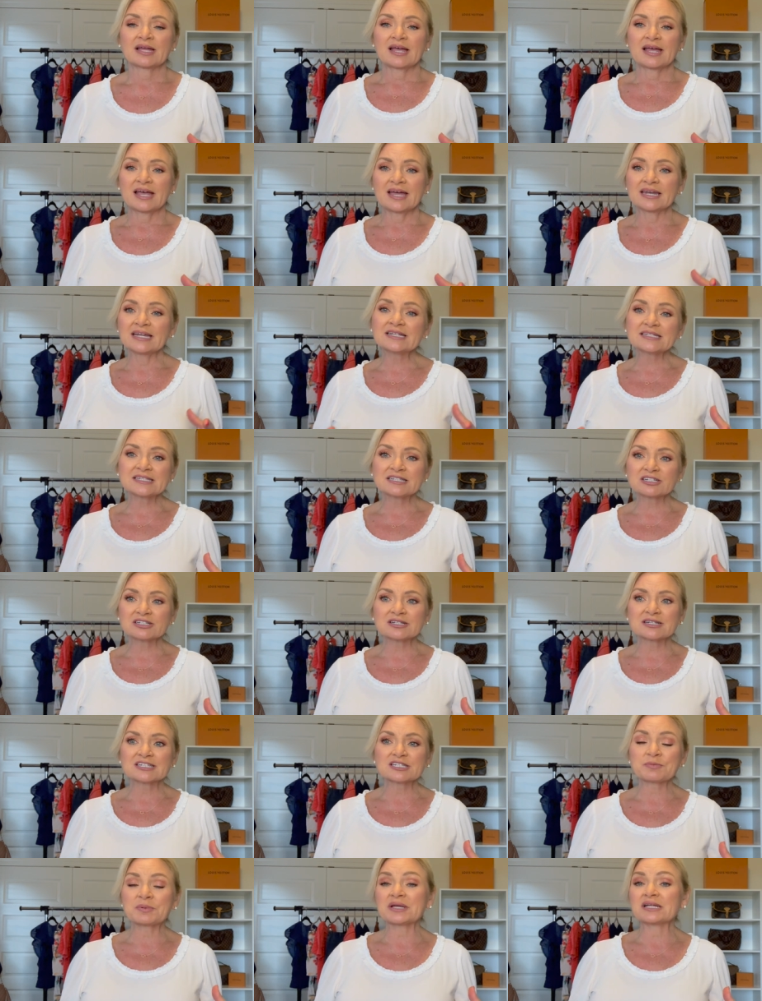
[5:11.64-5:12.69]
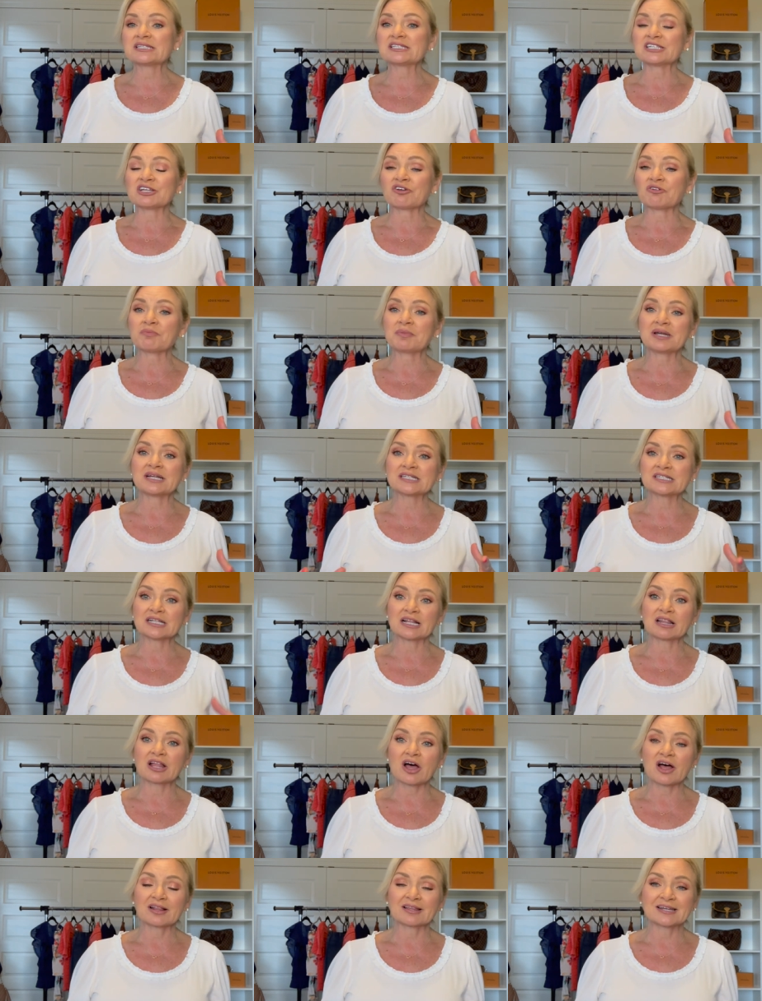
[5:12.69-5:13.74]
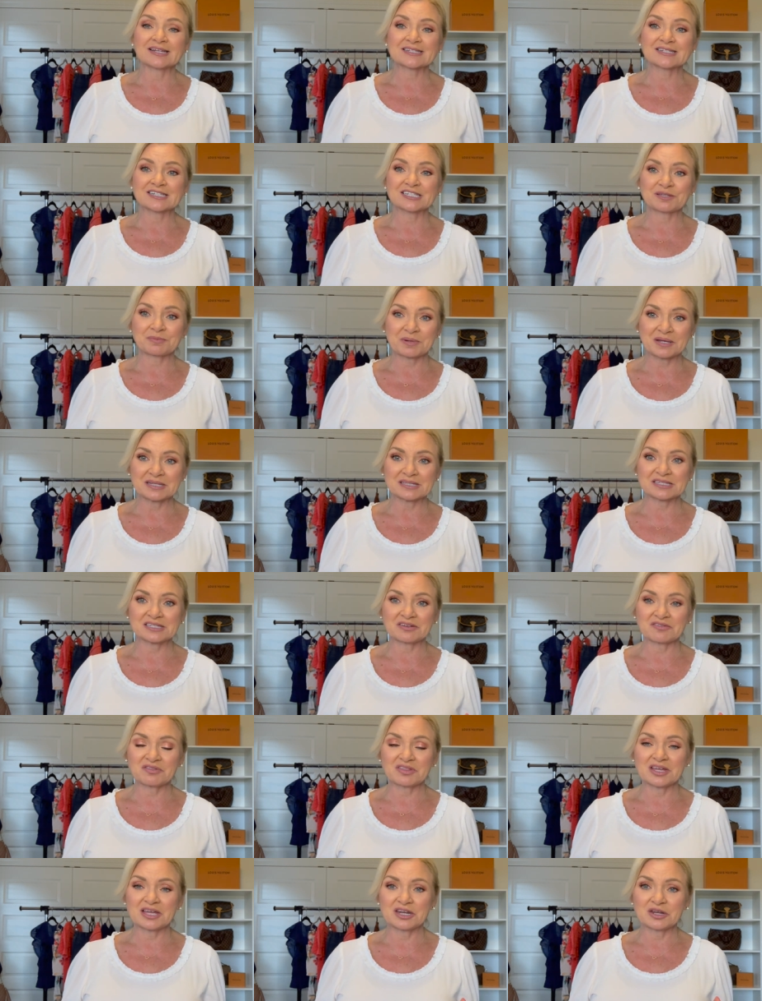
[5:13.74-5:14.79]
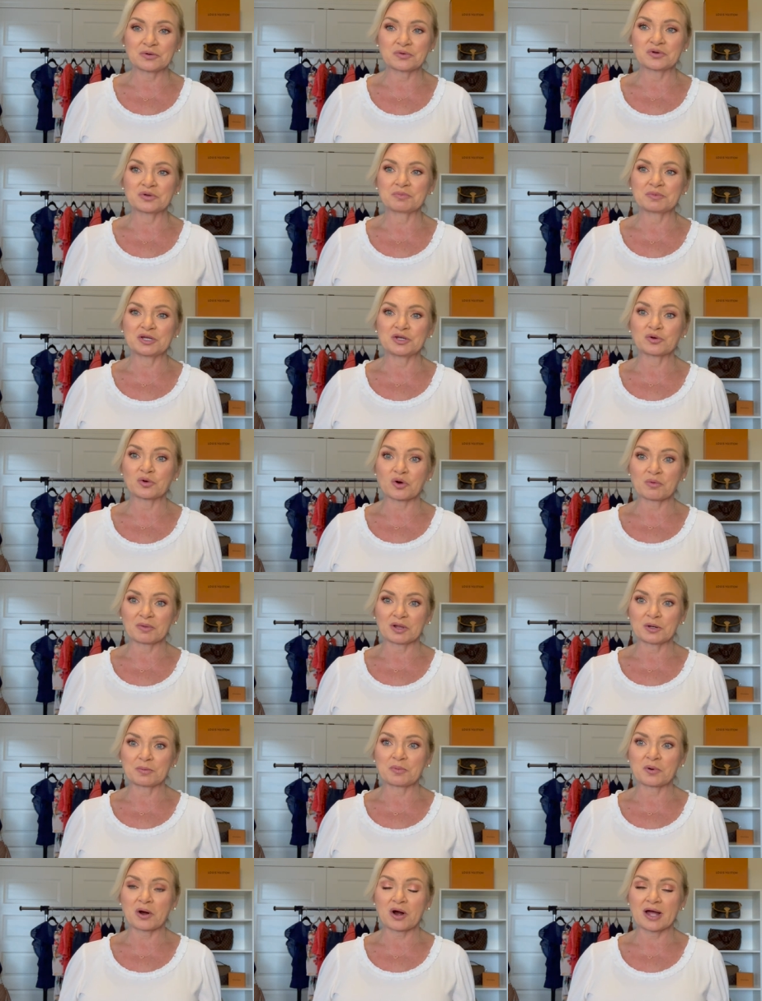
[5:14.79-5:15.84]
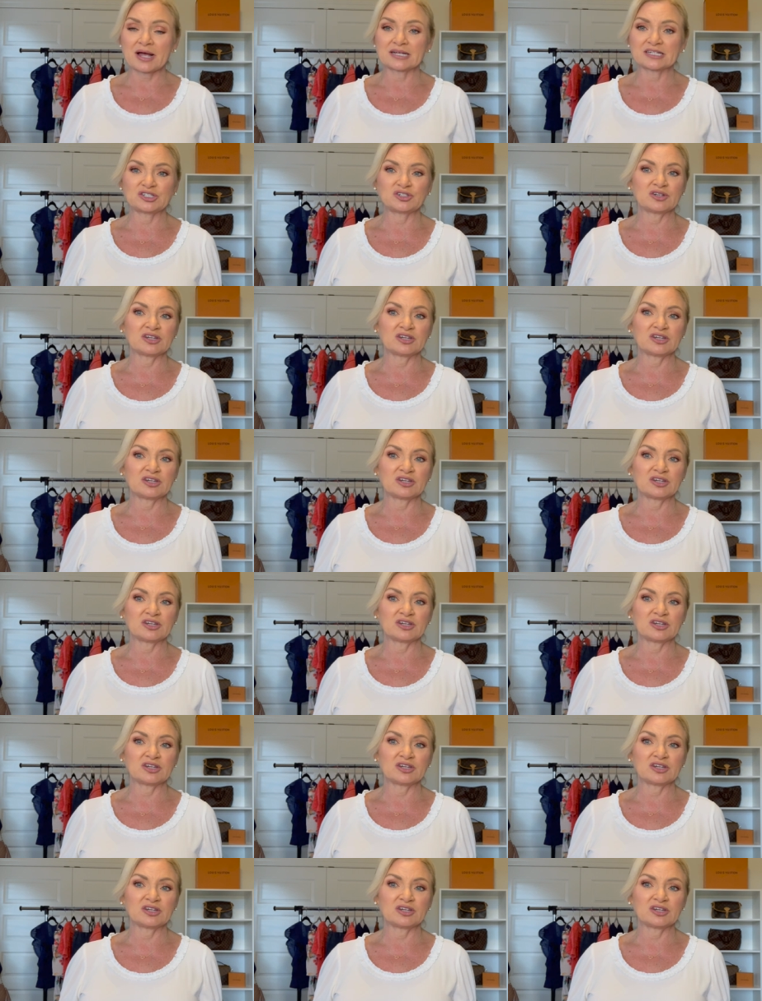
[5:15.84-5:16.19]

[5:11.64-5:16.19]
and it's still expensive, but it's a lot less expensive than it would be normally priced.